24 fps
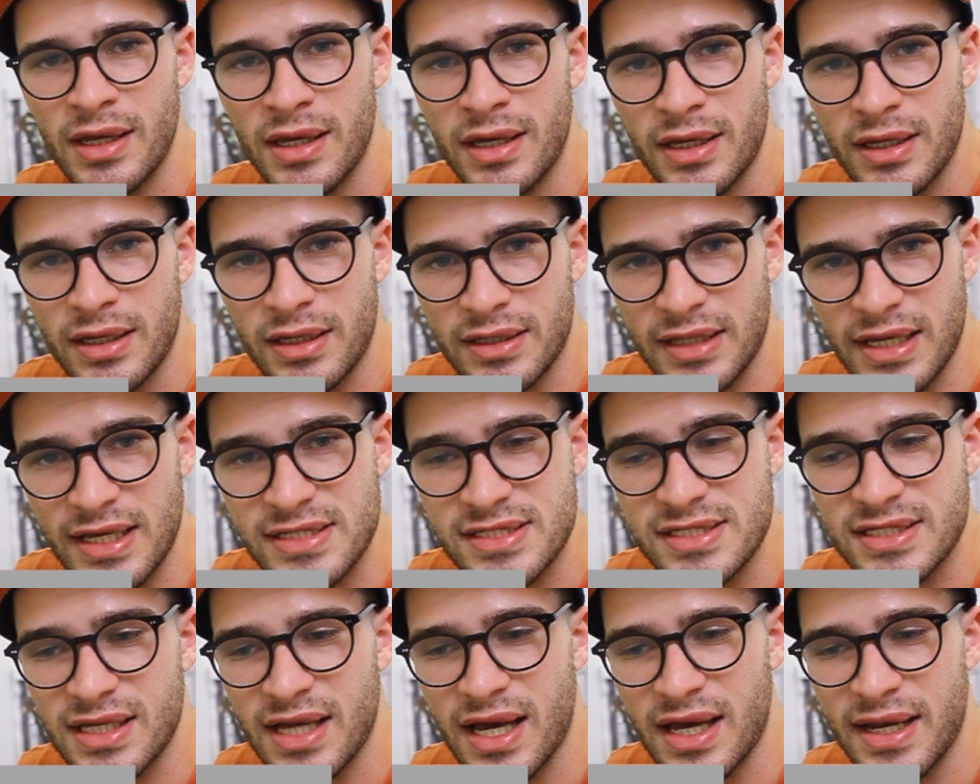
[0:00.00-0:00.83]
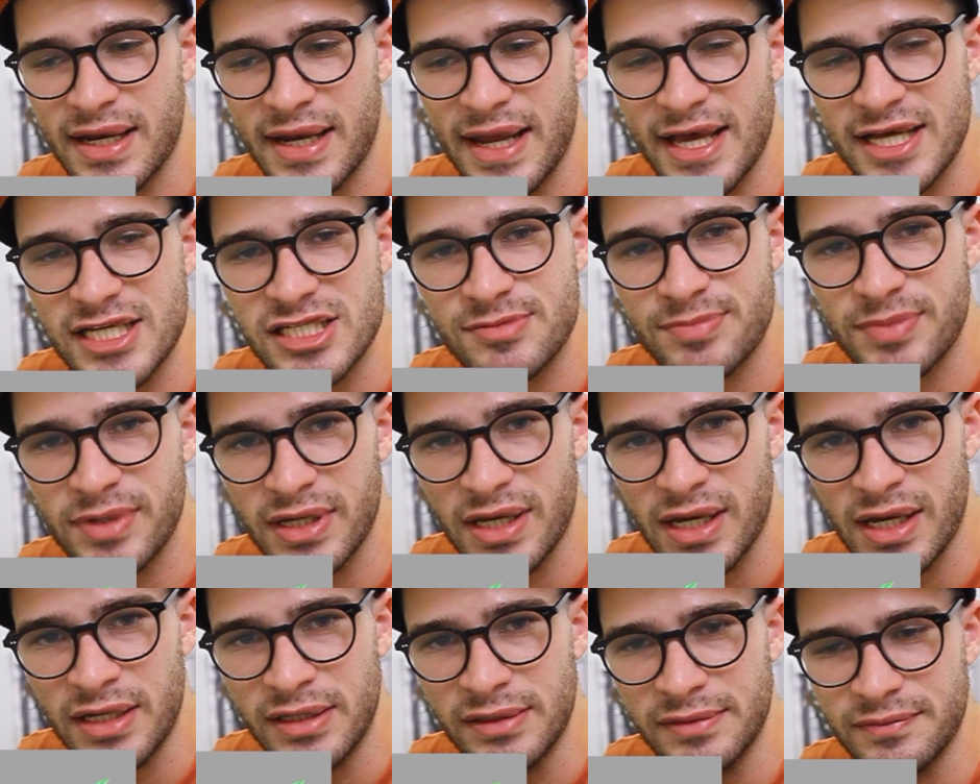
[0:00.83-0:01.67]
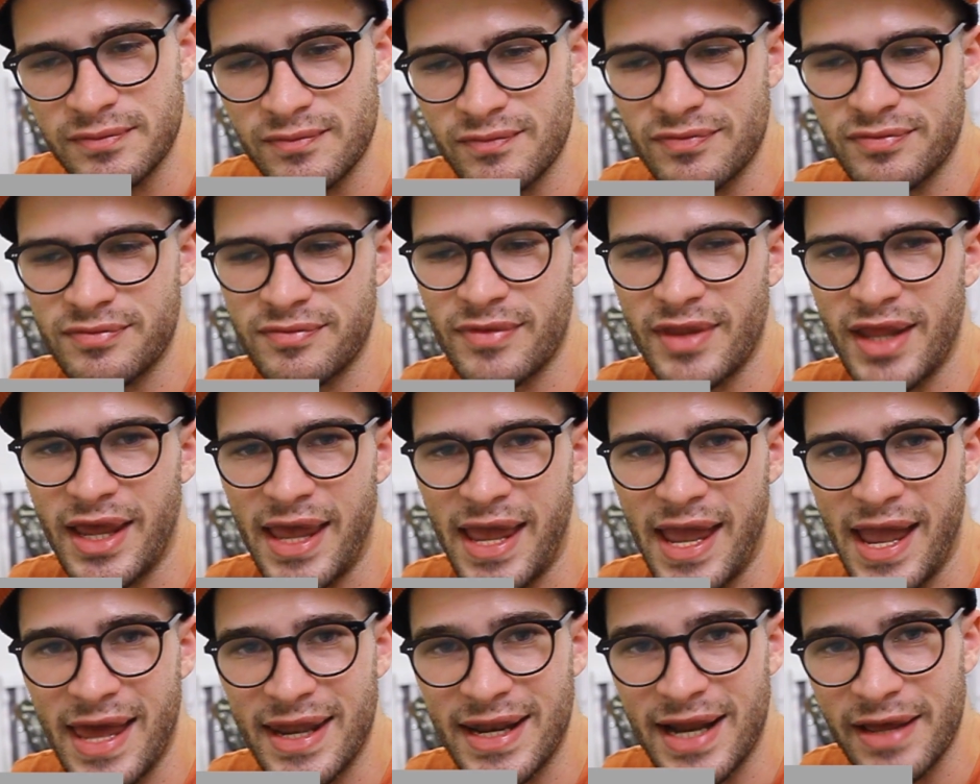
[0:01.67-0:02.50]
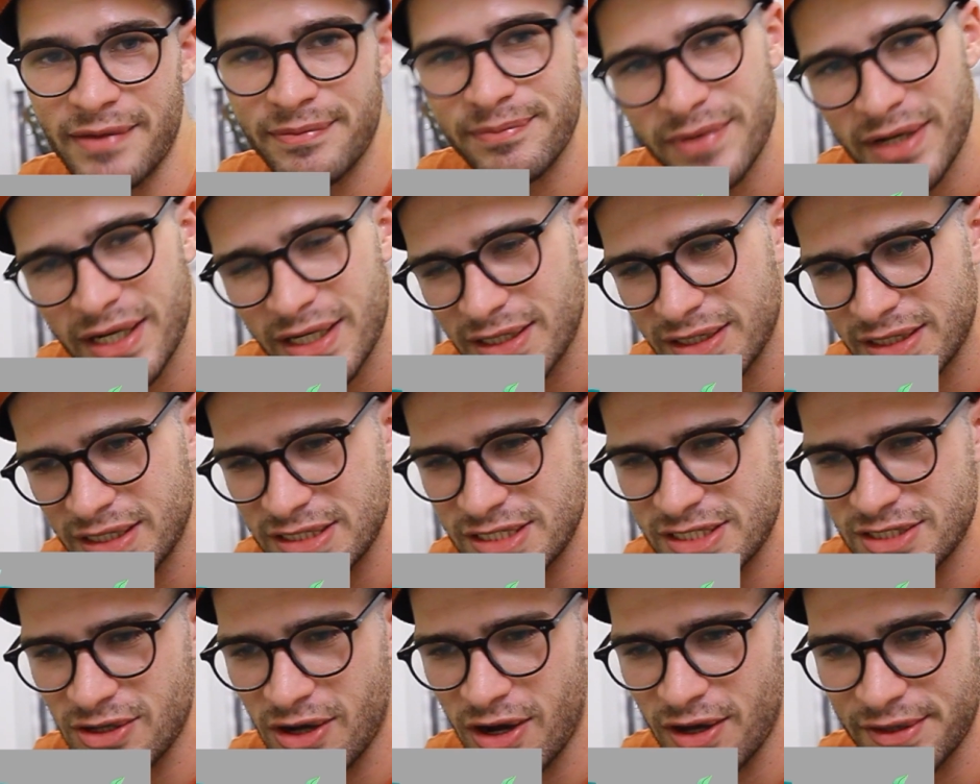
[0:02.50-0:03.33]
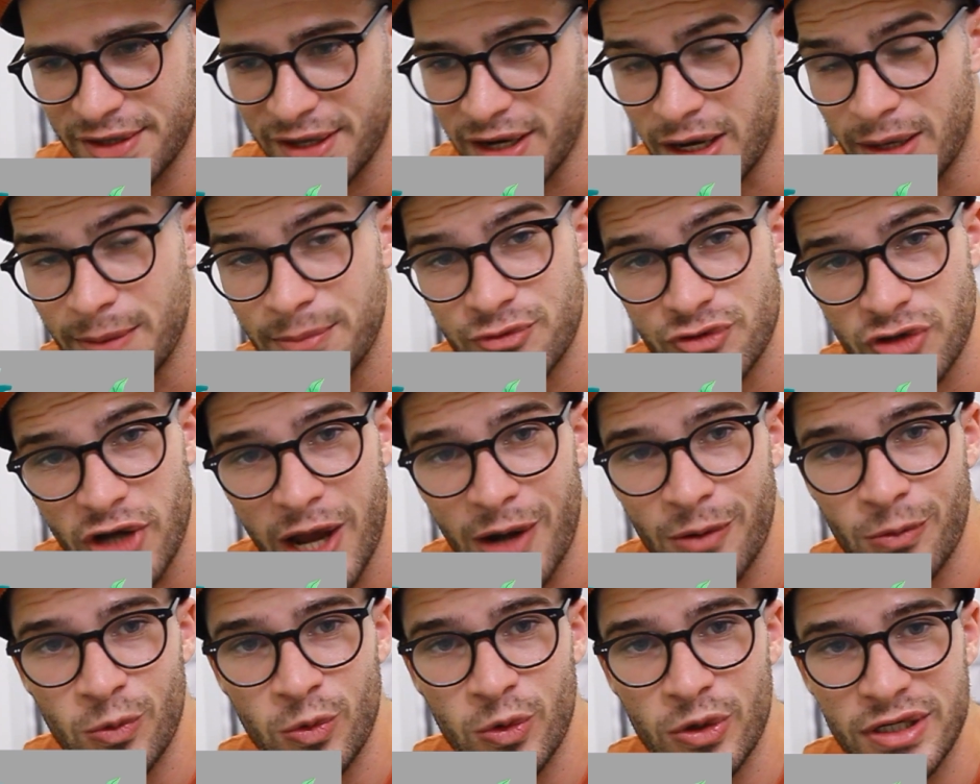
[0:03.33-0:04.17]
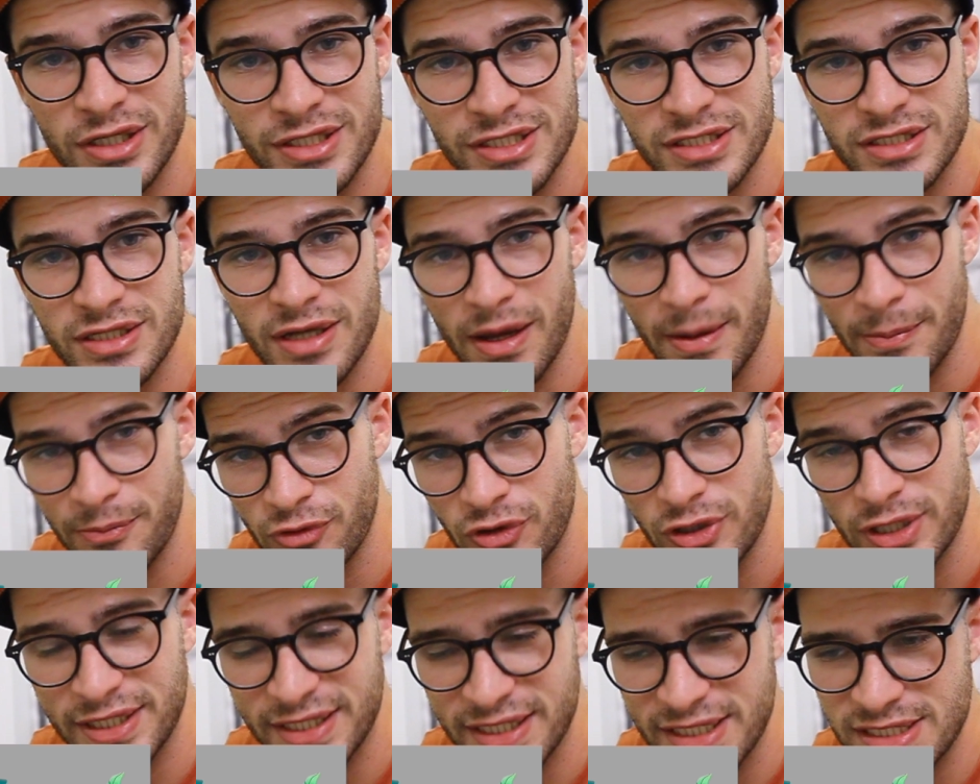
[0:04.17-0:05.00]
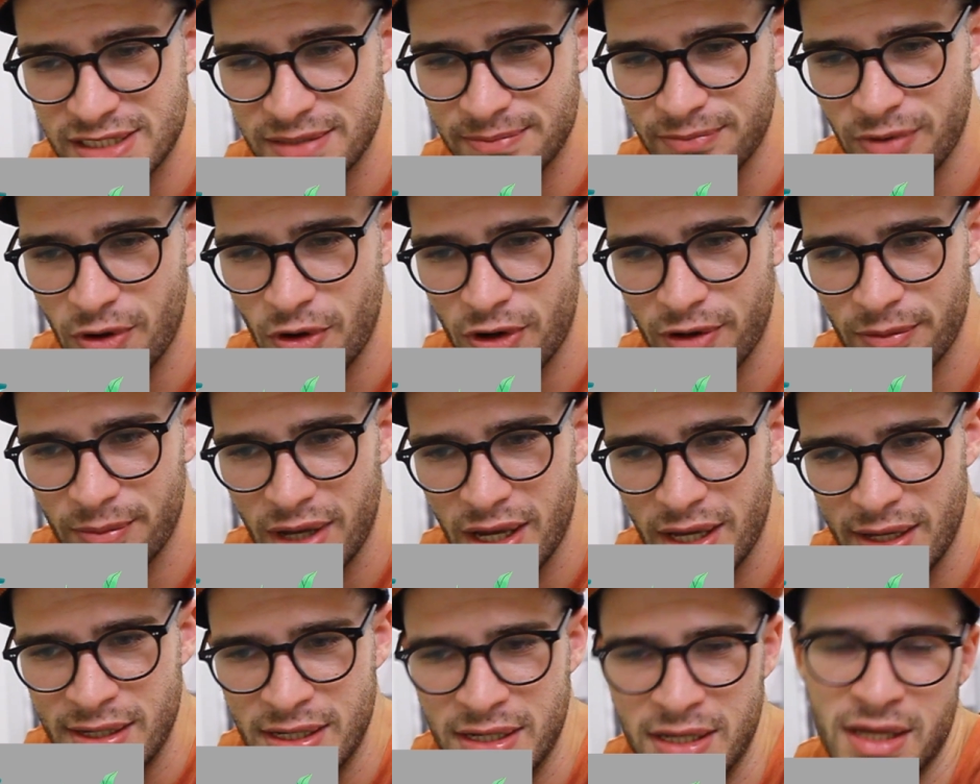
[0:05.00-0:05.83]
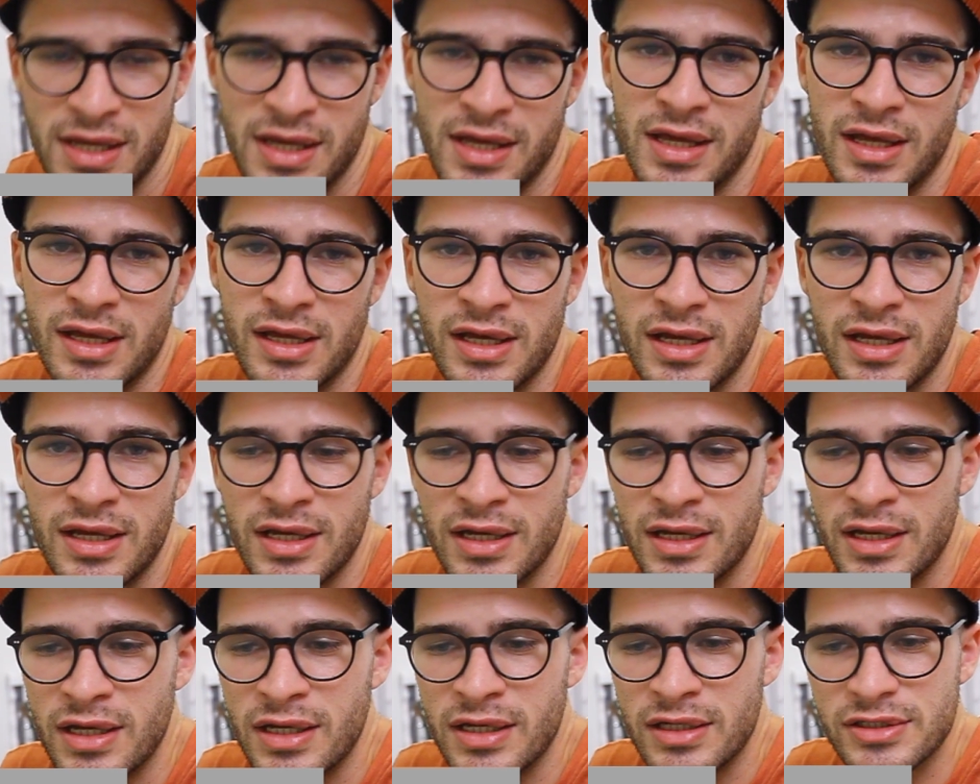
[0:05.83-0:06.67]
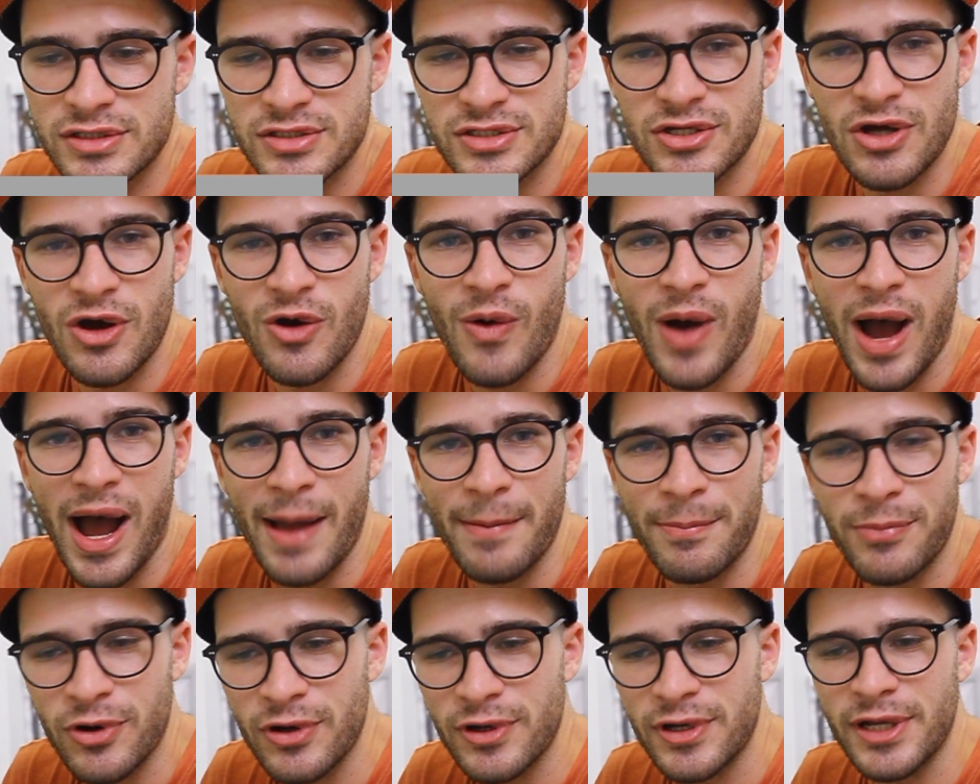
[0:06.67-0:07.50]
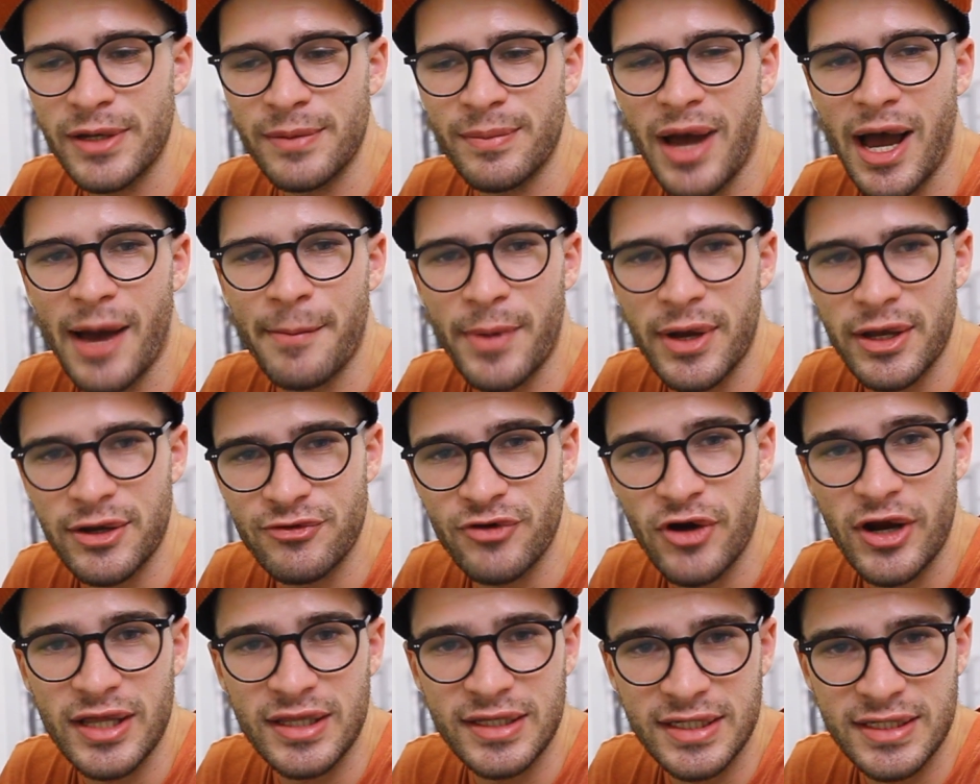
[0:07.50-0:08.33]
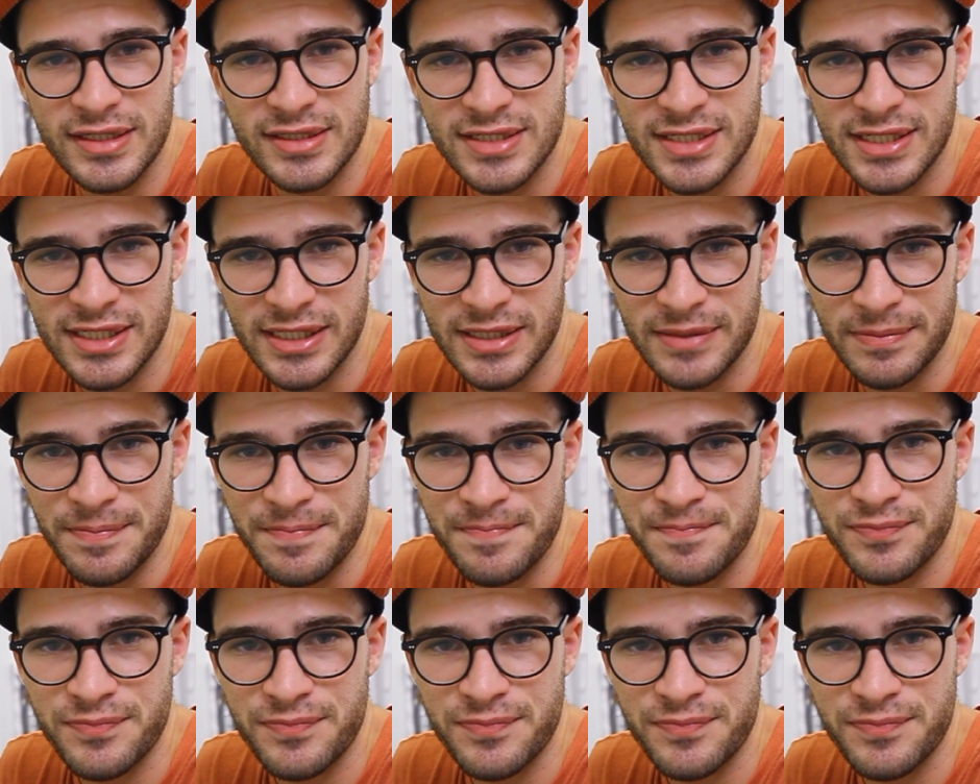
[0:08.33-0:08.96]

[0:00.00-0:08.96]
Glaceon, and Espeon. And I immediately saw that Umbreon was a pretty decent Pokemon. So I put him on my Great League team.